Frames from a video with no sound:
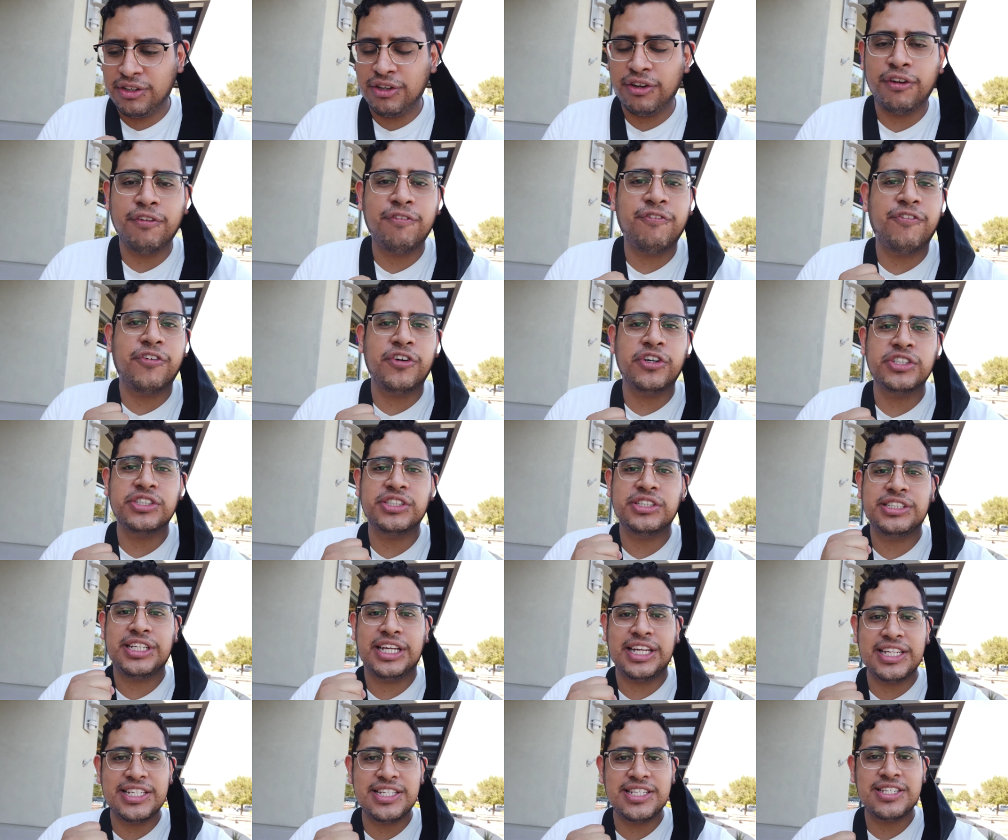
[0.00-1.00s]
good
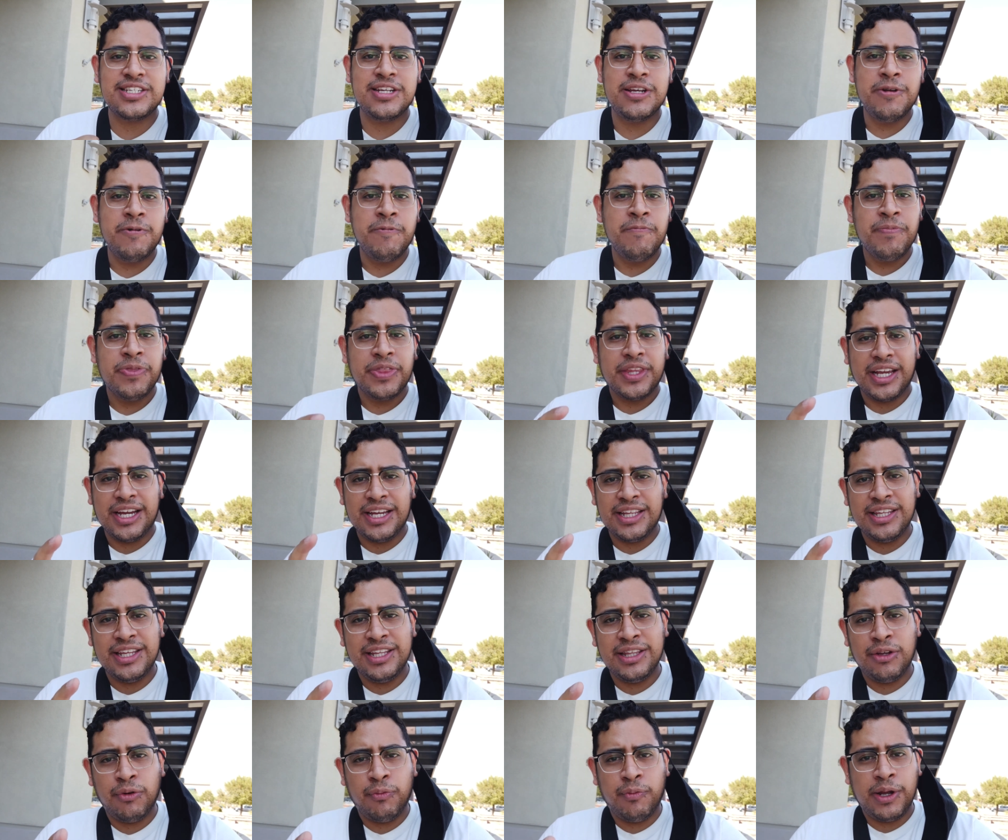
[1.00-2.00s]
first taste.
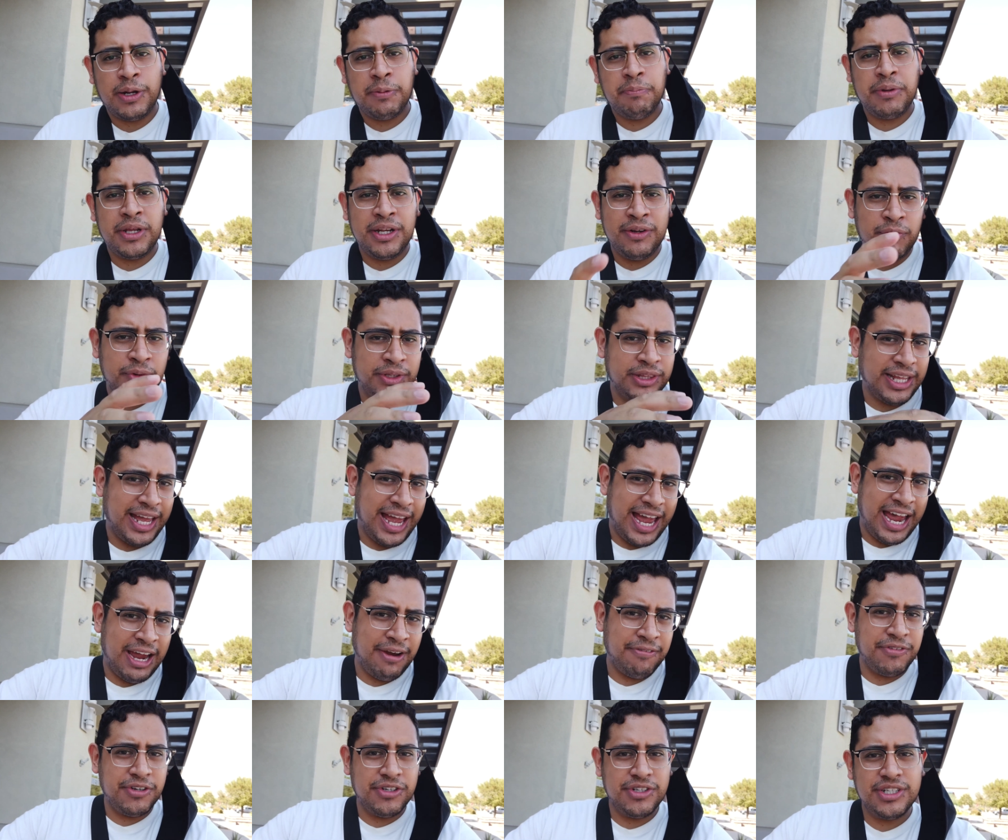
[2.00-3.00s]
And then the red bean with the
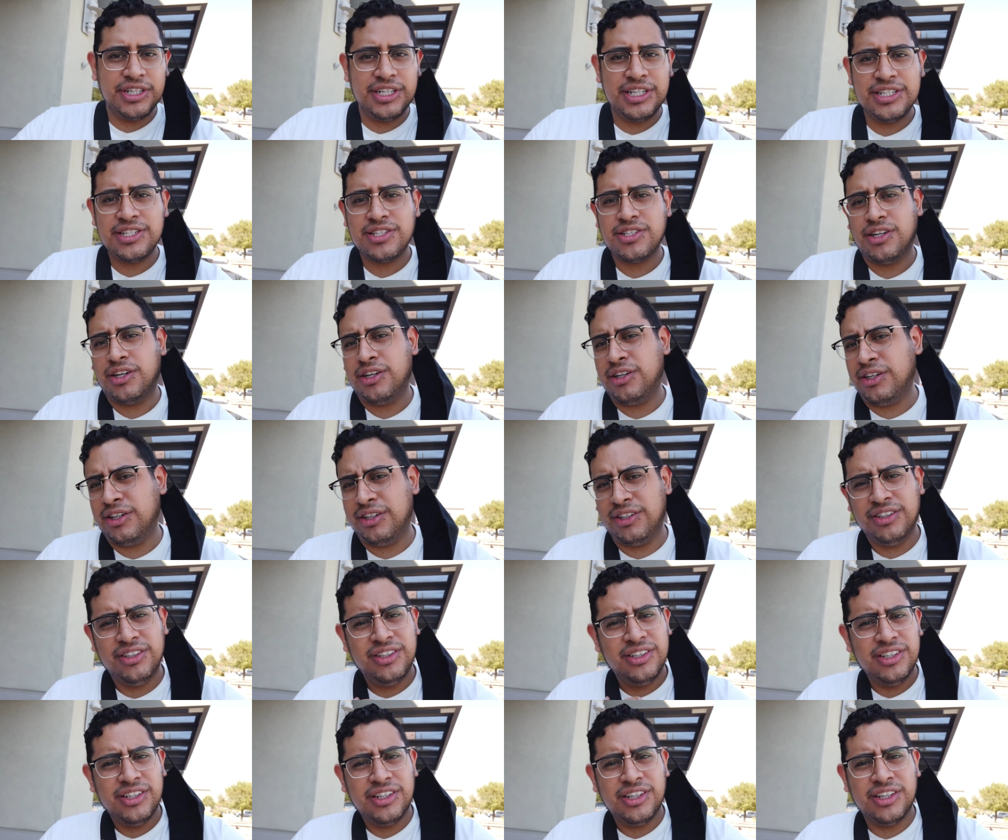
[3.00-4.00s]
aftertaste.
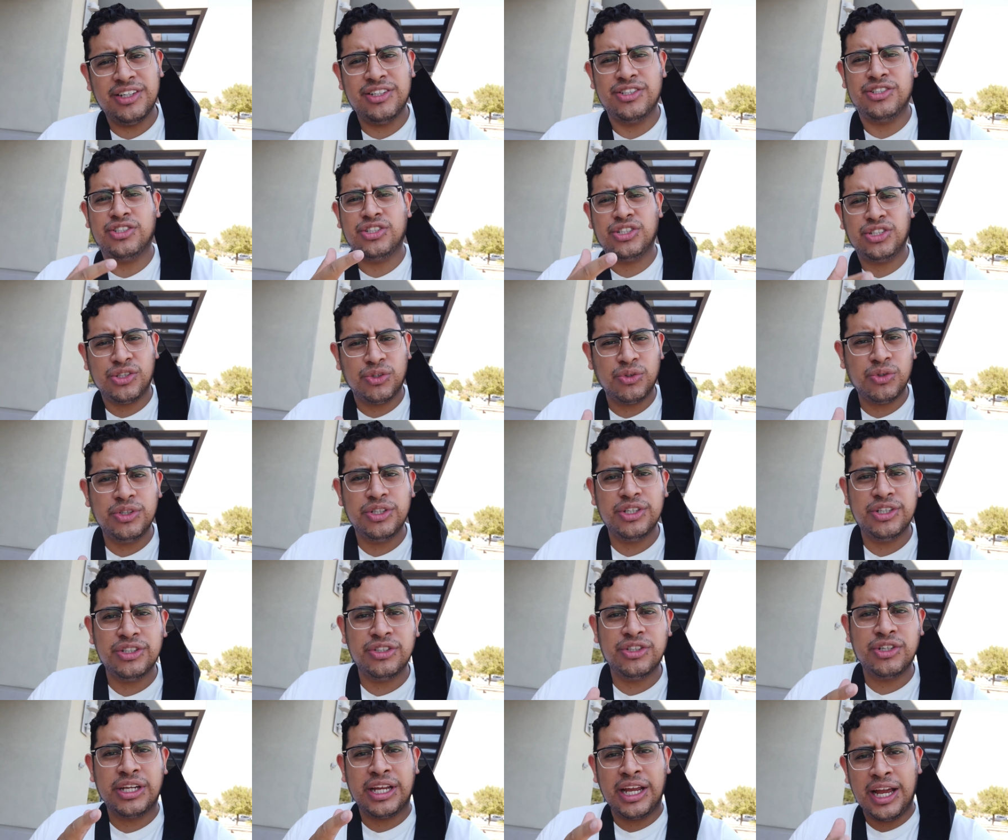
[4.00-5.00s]
It is so
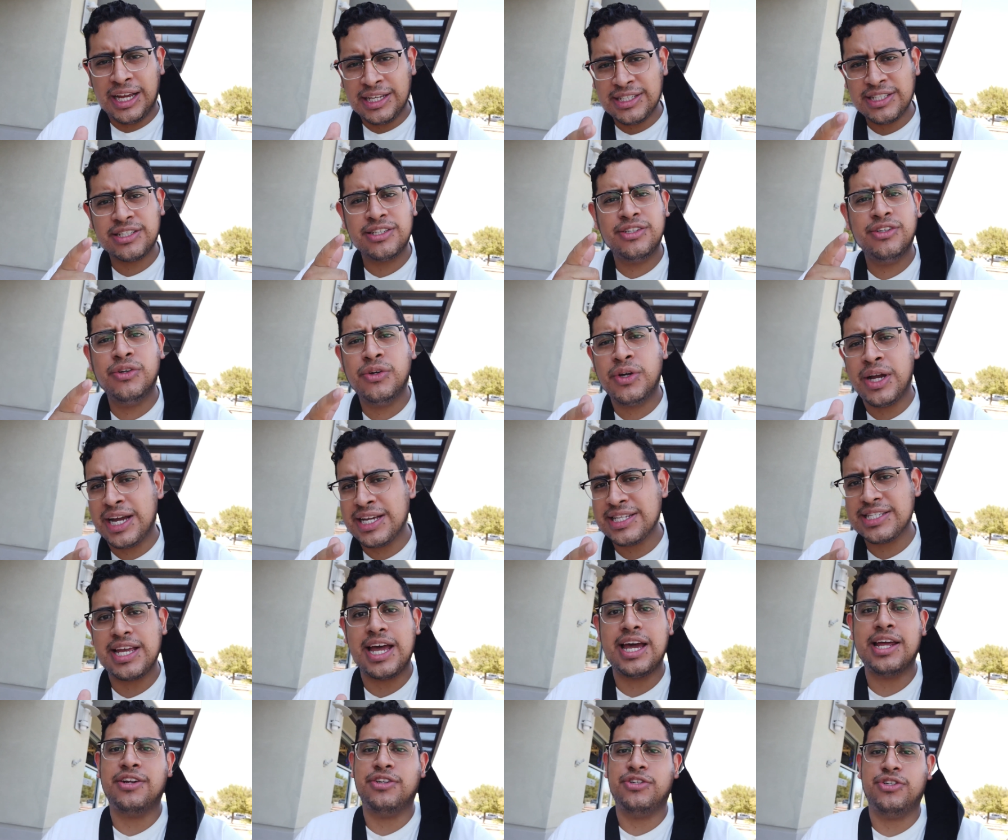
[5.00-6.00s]
good. You
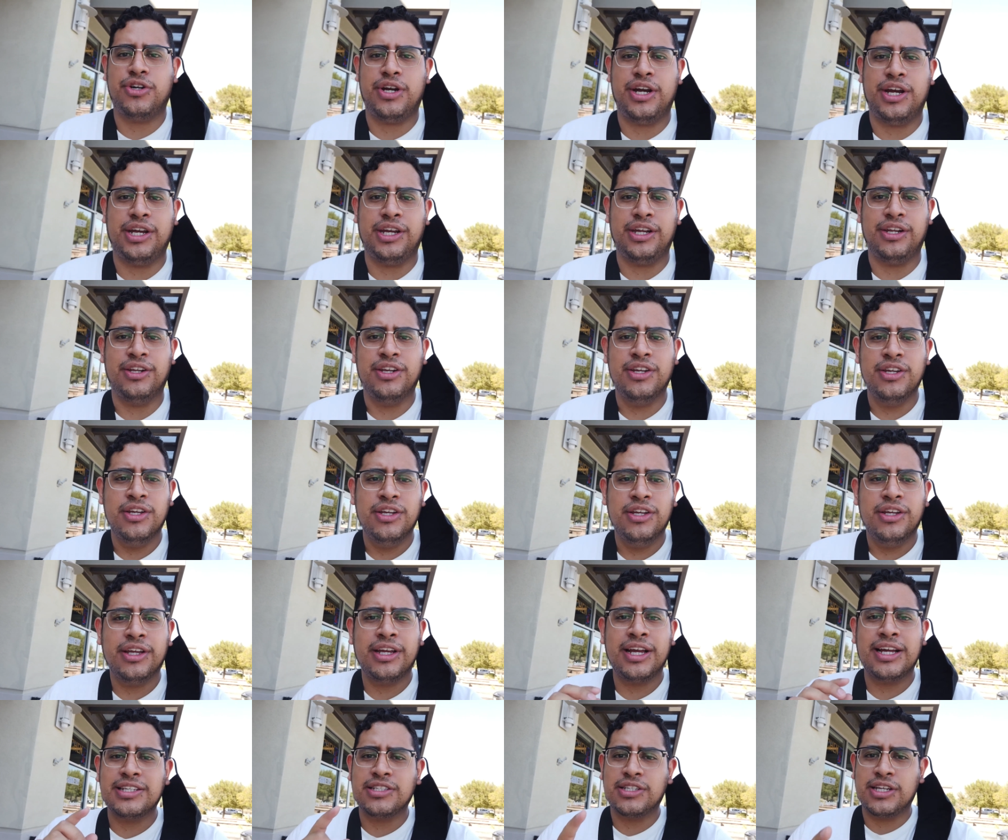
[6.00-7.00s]
guys had to try it.
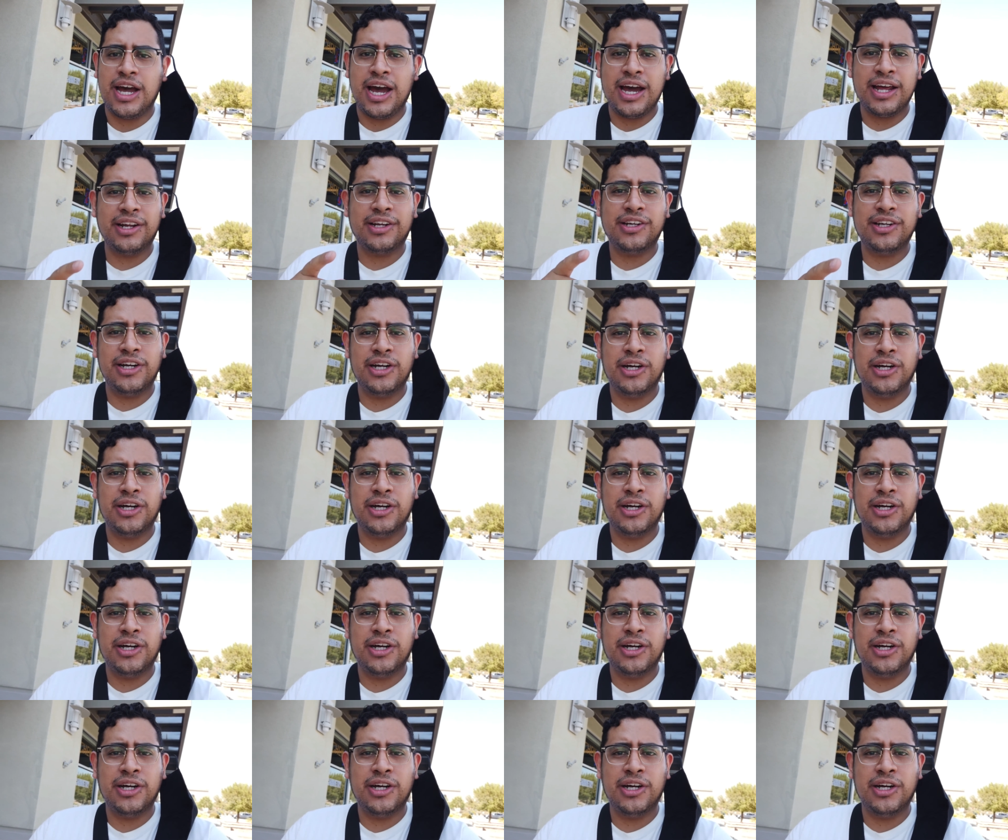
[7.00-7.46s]
You guys gotta